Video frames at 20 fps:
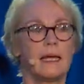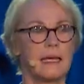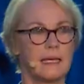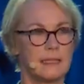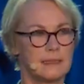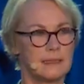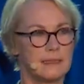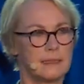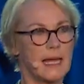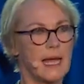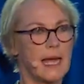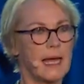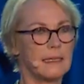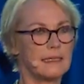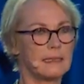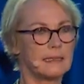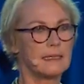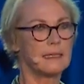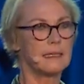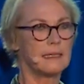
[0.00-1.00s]

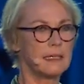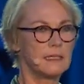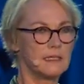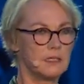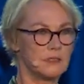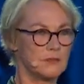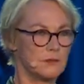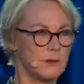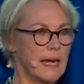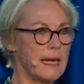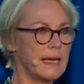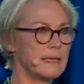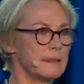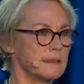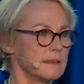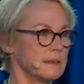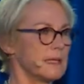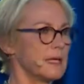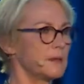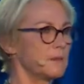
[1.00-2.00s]
stand
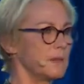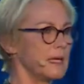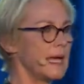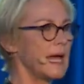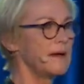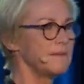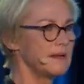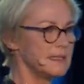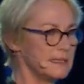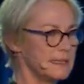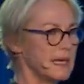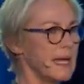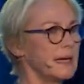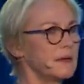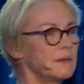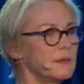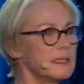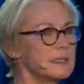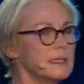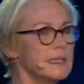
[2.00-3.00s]
straight, that we have
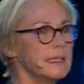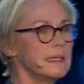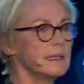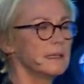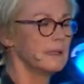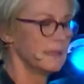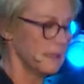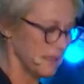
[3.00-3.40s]
integrity,